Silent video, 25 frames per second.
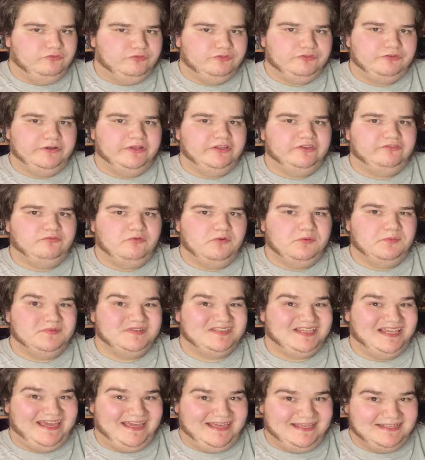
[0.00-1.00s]
Transformers
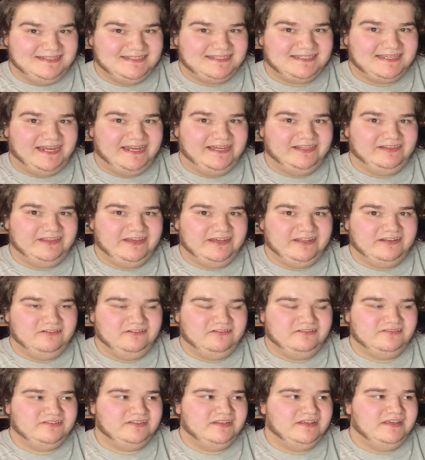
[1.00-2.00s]
and
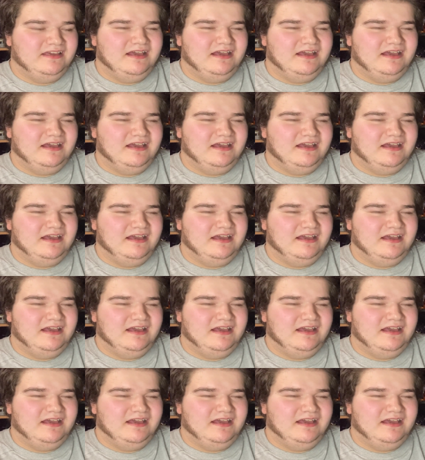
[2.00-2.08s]
Skylanders.